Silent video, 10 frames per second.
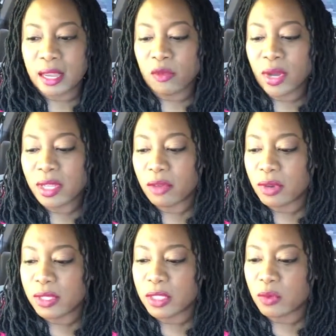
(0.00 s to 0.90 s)
And one of the
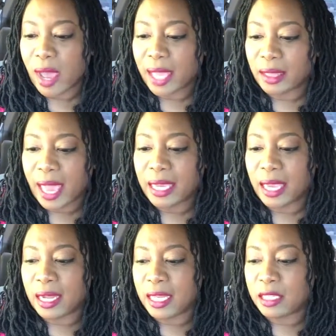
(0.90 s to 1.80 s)
reasons why I
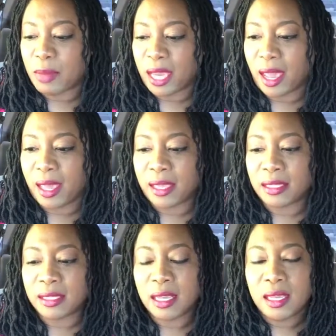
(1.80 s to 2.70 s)
like it is
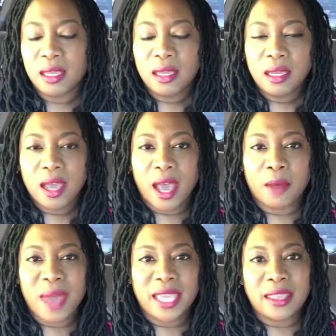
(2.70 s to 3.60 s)
because
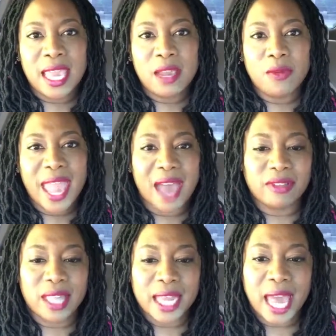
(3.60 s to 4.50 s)
I think we have
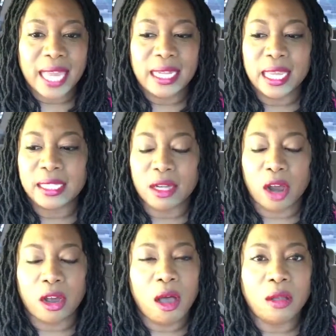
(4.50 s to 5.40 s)
a lot of ideas in
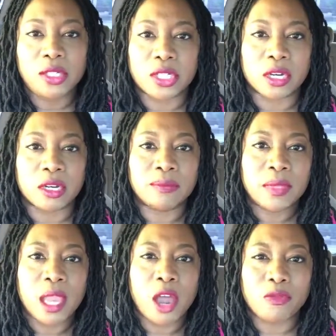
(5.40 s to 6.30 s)
our culture
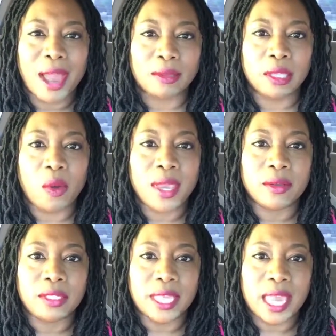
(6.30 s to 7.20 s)
around
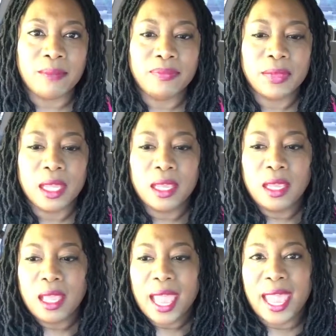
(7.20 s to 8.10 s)
loyalty,
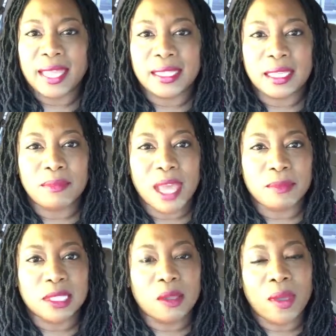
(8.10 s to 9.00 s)
and
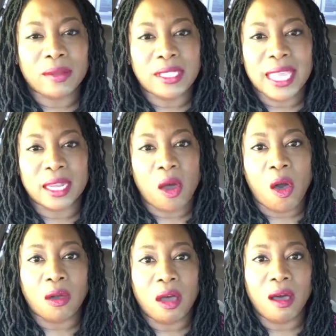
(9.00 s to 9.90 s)
sometimes loyalty at
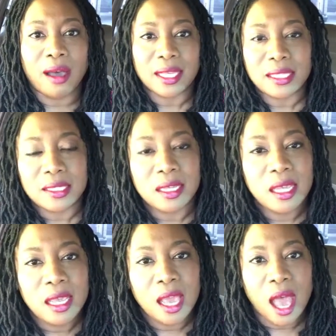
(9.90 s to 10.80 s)
all costs,
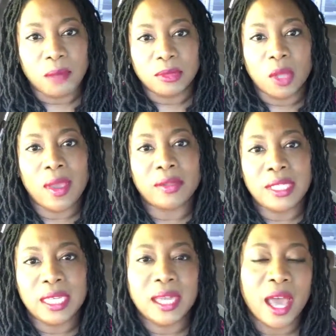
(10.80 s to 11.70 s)

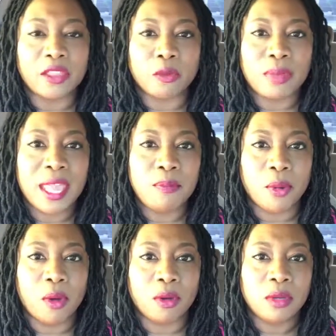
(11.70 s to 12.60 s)
loyalty to other
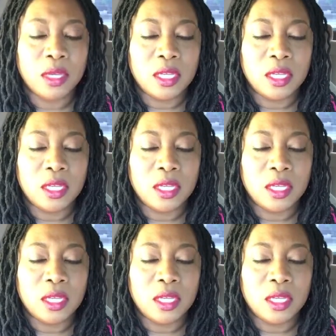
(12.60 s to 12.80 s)
people,